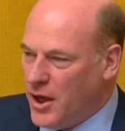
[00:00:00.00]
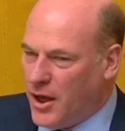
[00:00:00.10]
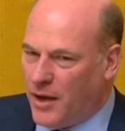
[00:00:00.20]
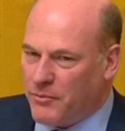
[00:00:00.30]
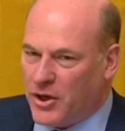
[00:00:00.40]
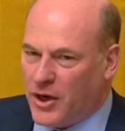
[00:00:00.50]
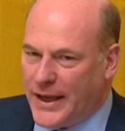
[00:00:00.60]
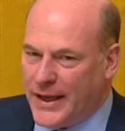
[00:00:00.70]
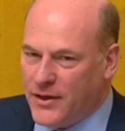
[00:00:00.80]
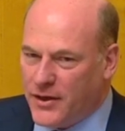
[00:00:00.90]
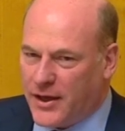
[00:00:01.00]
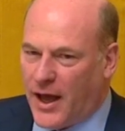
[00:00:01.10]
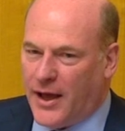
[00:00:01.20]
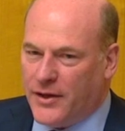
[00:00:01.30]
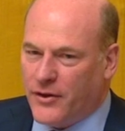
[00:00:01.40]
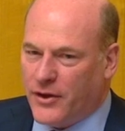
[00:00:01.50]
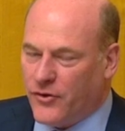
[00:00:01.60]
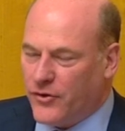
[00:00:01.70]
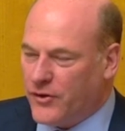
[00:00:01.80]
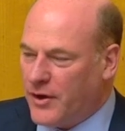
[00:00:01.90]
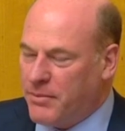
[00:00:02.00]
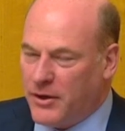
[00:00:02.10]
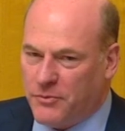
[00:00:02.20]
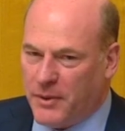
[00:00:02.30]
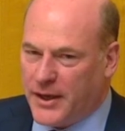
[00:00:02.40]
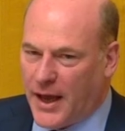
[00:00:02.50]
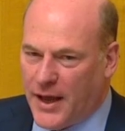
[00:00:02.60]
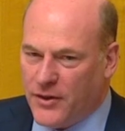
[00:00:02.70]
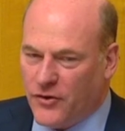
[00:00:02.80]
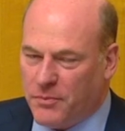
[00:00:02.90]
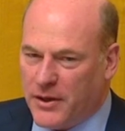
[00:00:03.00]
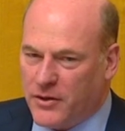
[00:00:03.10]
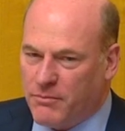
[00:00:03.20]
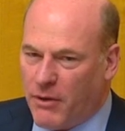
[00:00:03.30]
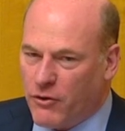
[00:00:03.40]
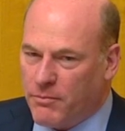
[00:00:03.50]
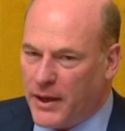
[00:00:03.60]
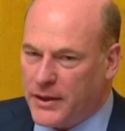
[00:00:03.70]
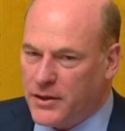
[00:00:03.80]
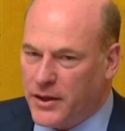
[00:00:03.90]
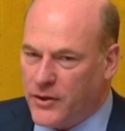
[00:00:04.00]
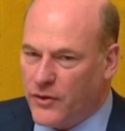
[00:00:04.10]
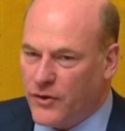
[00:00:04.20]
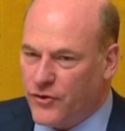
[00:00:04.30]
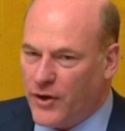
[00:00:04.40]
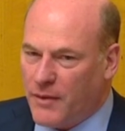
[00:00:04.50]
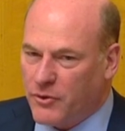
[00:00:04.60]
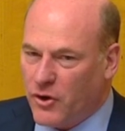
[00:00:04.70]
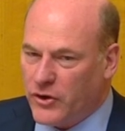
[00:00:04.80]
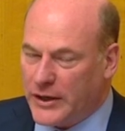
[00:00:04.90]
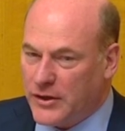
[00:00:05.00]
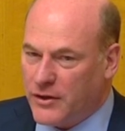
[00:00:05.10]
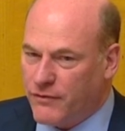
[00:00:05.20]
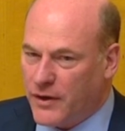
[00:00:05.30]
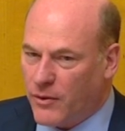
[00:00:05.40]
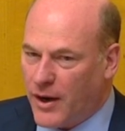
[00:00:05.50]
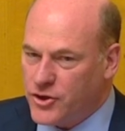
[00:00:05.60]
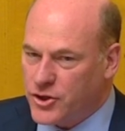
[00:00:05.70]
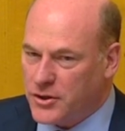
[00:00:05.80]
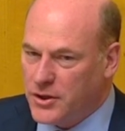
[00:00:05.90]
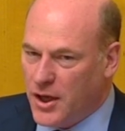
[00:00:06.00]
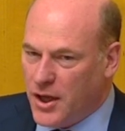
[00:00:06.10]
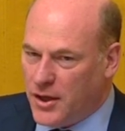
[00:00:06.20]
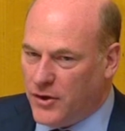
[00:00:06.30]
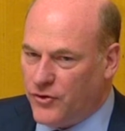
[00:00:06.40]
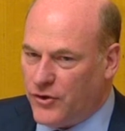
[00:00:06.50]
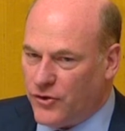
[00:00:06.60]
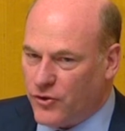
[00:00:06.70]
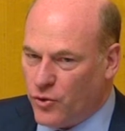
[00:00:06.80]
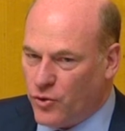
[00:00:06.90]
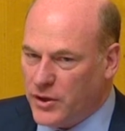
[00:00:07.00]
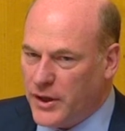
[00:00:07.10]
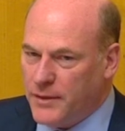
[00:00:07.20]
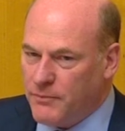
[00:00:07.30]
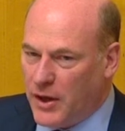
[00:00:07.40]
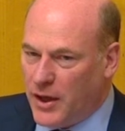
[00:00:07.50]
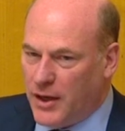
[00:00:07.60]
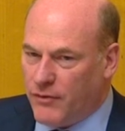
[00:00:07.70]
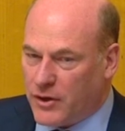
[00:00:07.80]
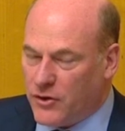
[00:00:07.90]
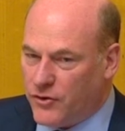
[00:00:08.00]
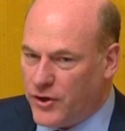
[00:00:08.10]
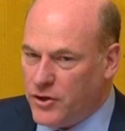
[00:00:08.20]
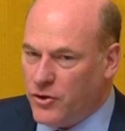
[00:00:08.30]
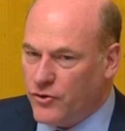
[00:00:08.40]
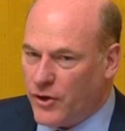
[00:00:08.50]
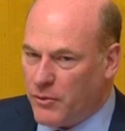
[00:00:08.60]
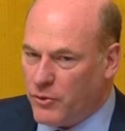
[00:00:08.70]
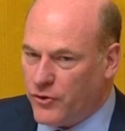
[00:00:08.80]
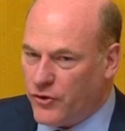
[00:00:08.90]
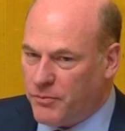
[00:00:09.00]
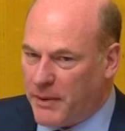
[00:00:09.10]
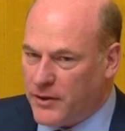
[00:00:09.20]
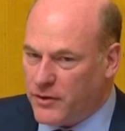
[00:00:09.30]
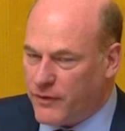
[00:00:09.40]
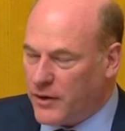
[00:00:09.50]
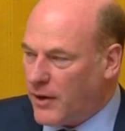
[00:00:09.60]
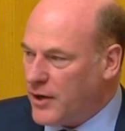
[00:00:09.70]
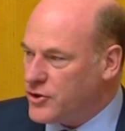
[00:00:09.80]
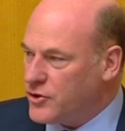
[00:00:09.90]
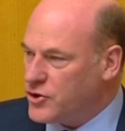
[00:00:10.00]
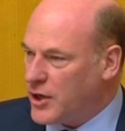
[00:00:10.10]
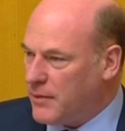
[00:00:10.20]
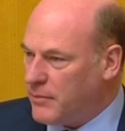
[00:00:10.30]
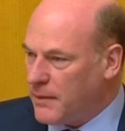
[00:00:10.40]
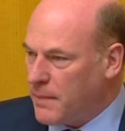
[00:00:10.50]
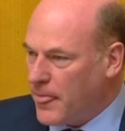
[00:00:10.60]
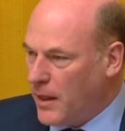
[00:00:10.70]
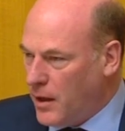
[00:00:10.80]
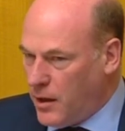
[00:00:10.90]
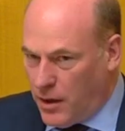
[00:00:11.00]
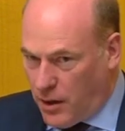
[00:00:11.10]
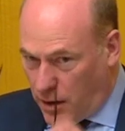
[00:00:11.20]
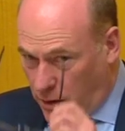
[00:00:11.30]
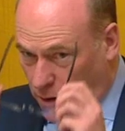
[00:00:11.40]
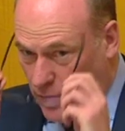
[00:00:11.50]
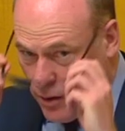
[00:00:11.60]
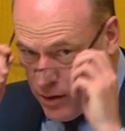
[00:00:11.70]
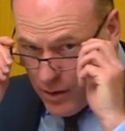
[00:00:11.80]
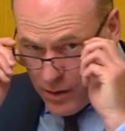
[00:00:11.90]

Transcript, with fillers: Um, can I indicate that as the Deputy Speaker and the Speaker have both made clear that this type of conduct in the Federation is disorderly? If it continues, I will suspend the Federation Chamber. Do you need to yell?